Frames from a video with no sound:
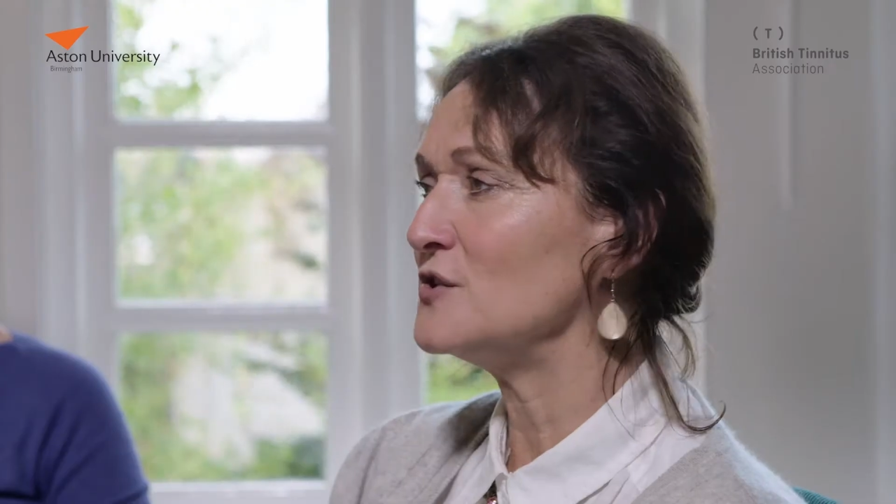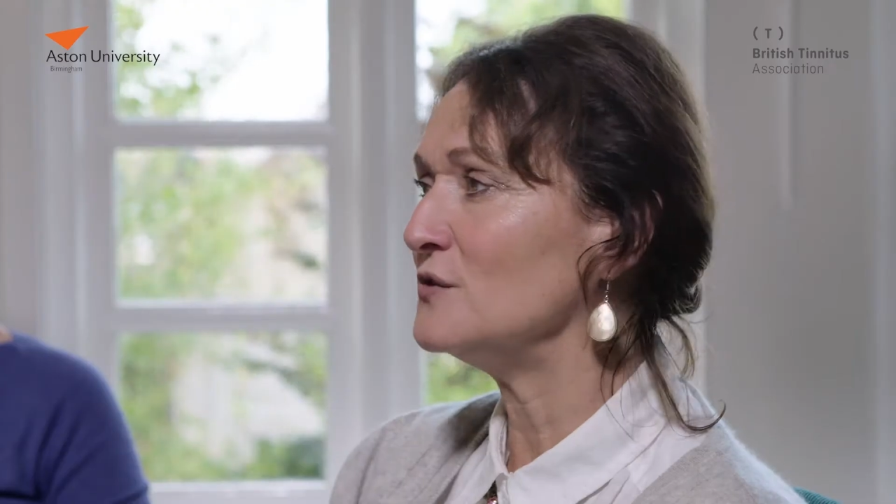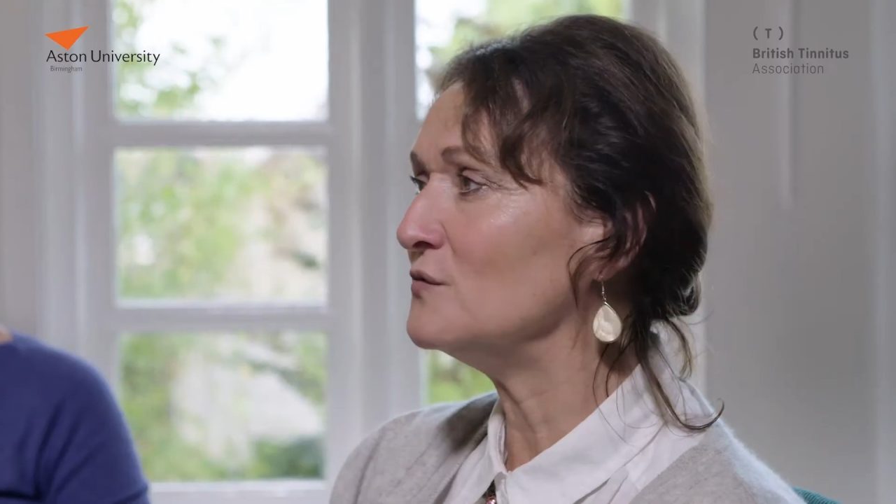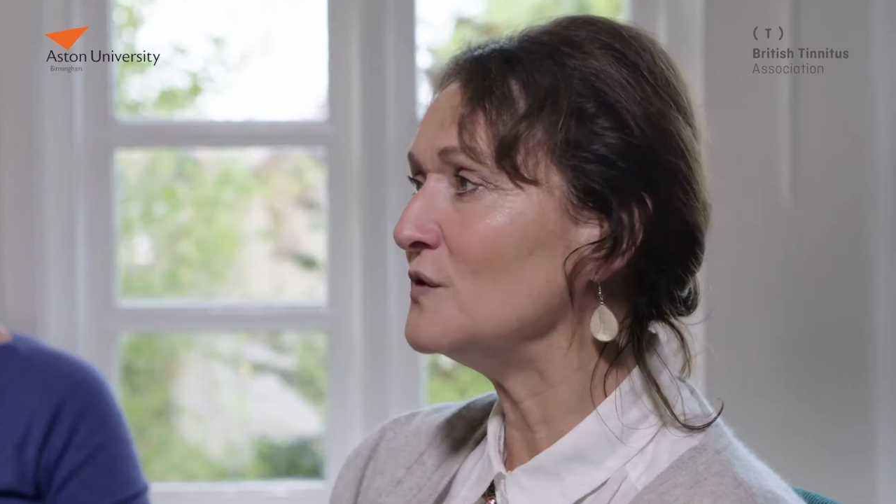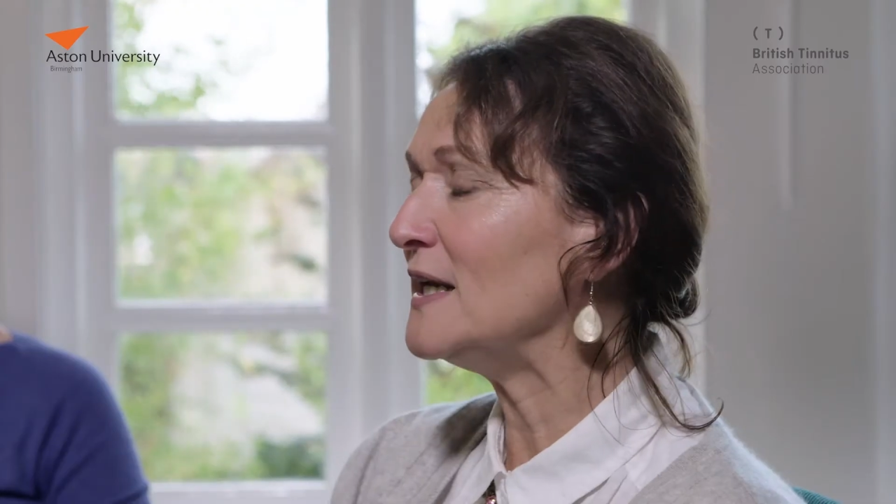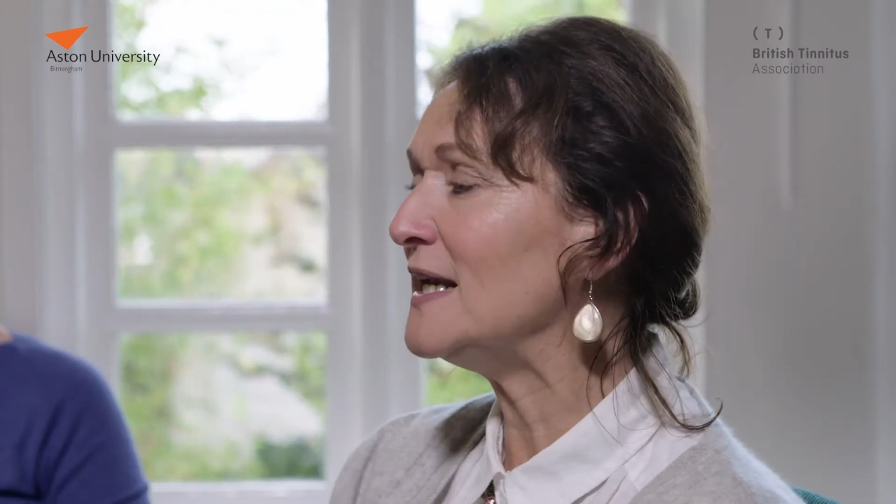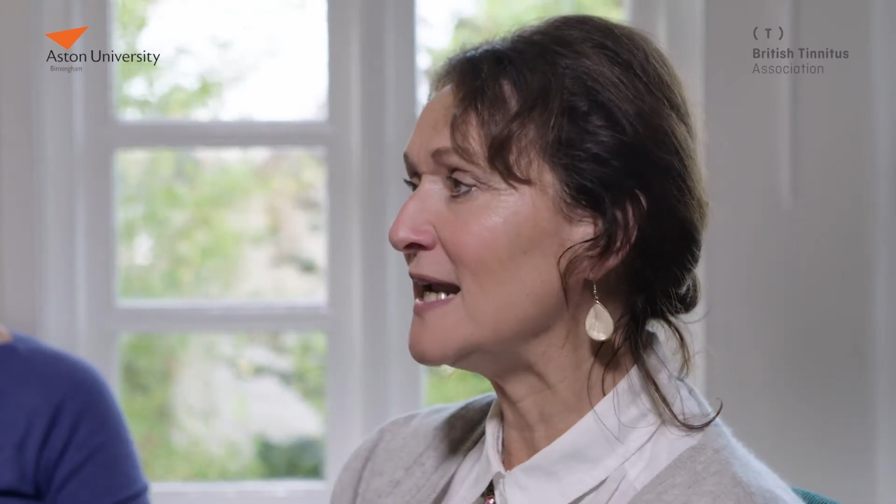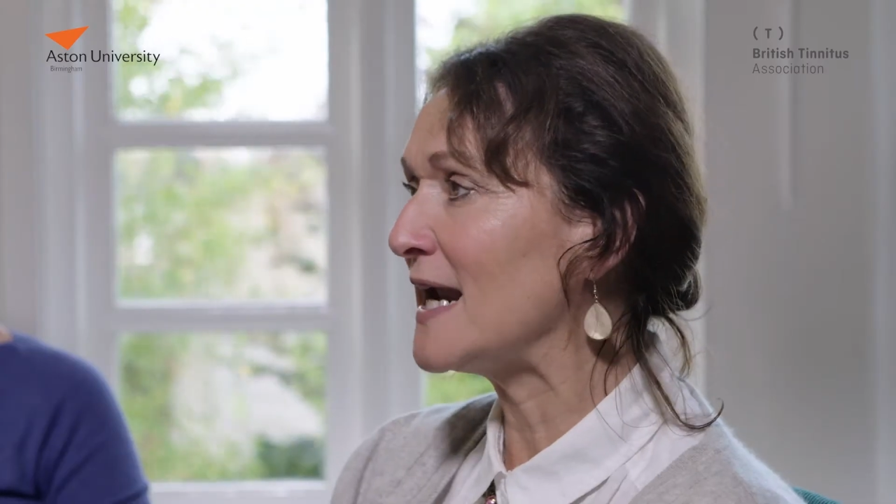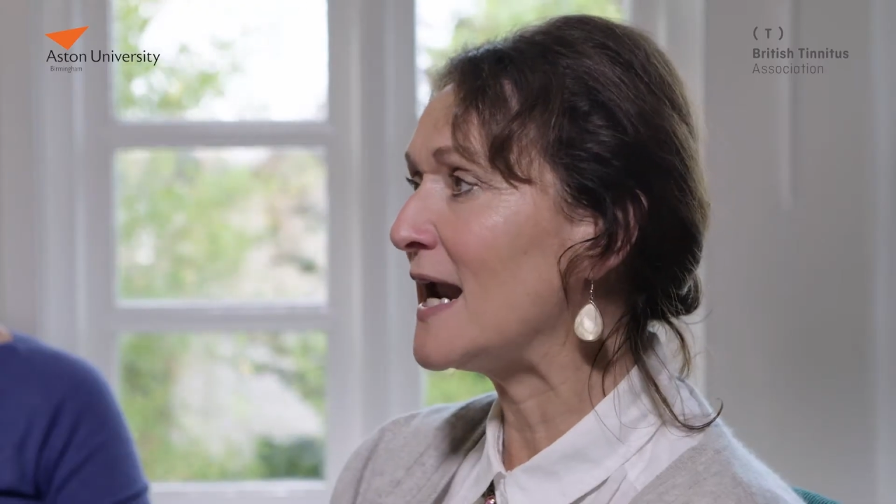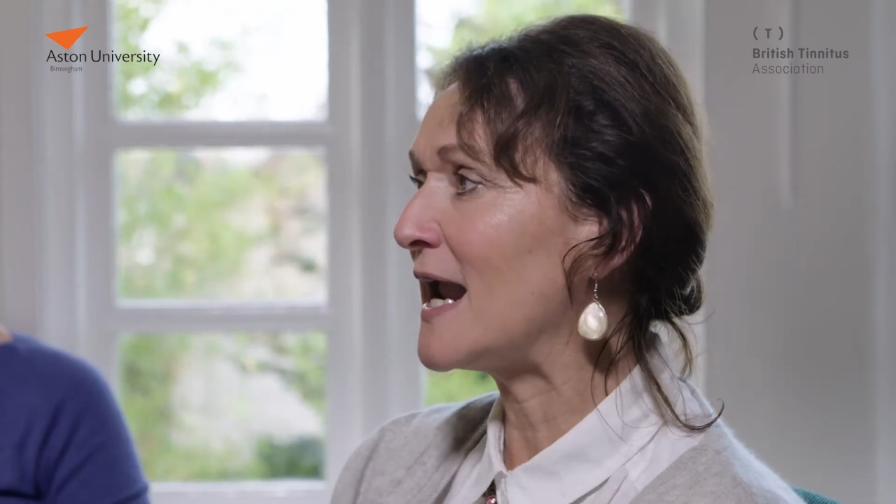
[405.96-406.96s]
to really
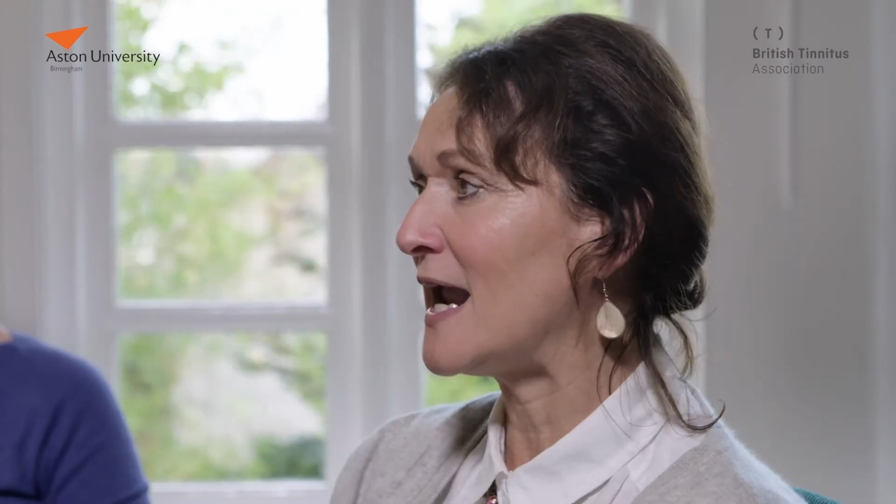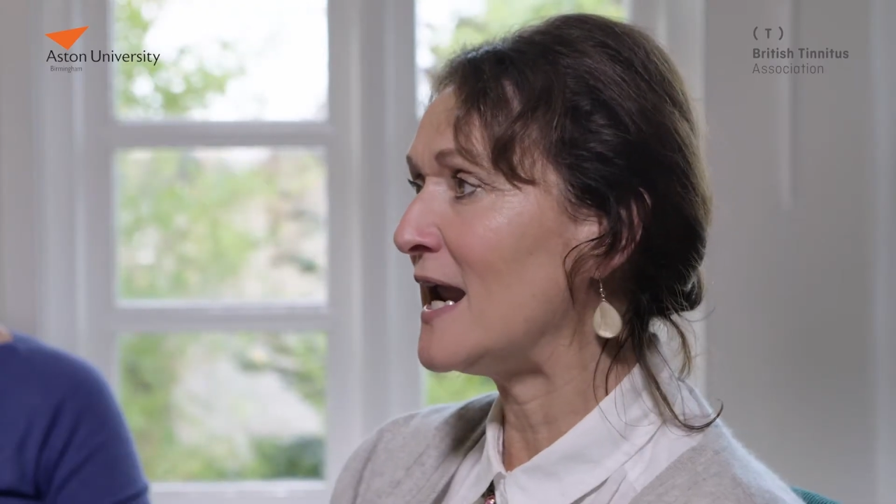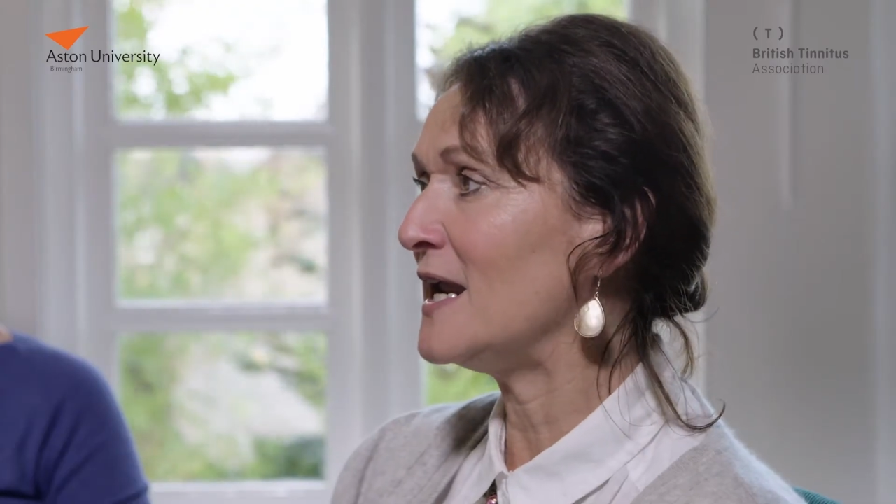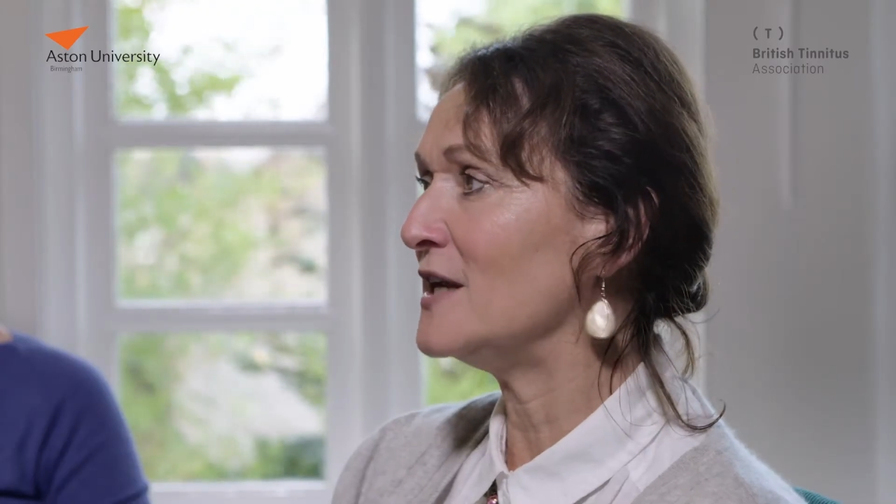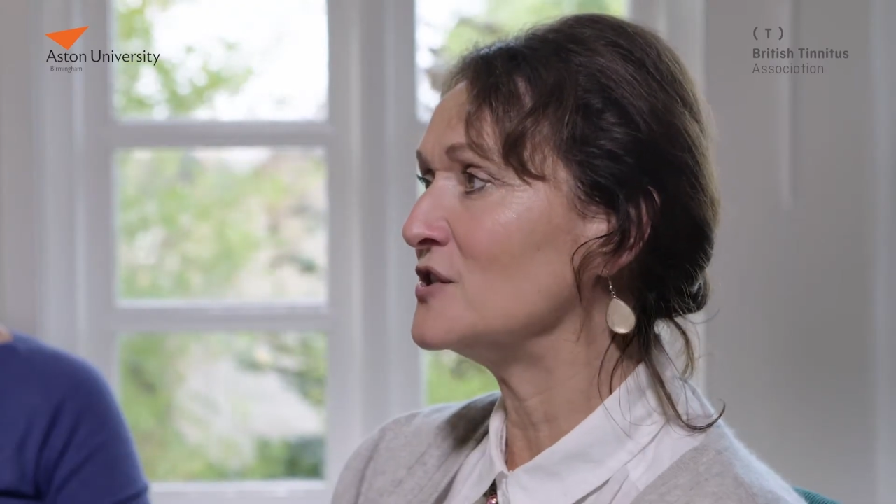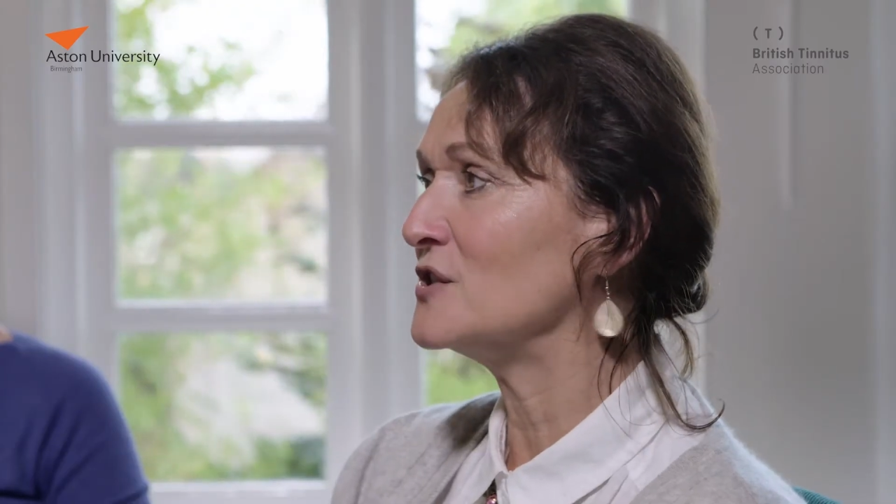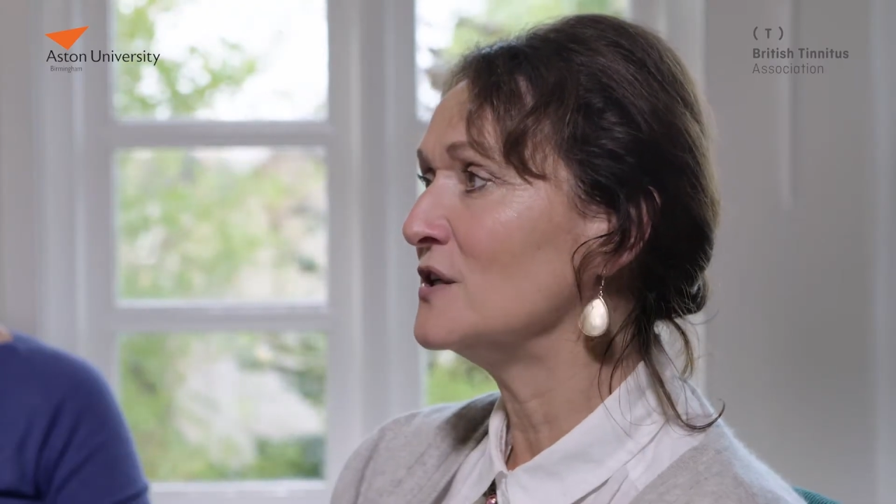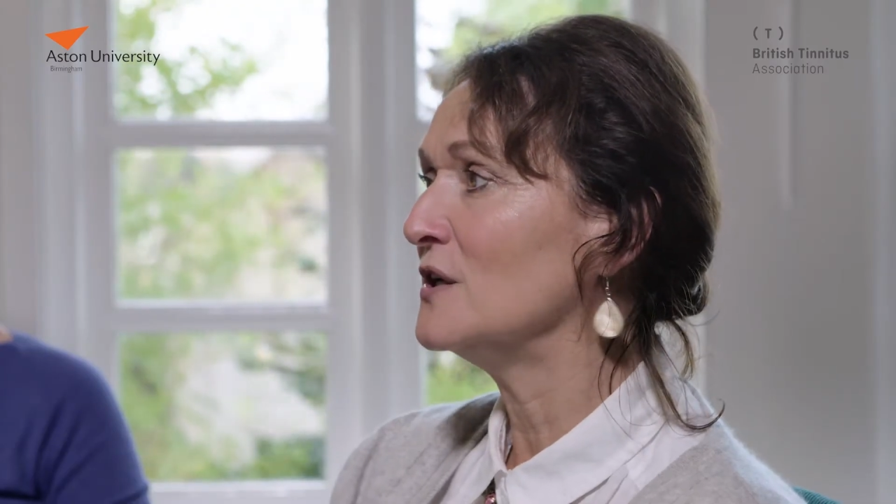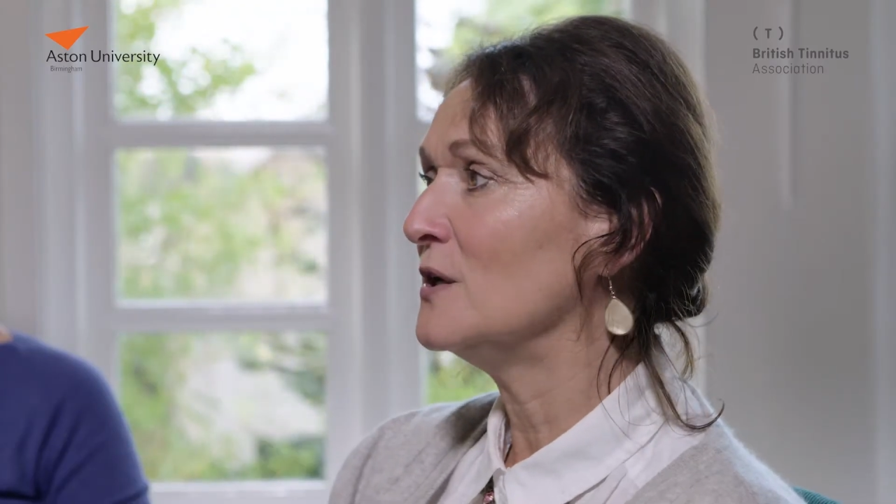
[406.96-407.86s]
engage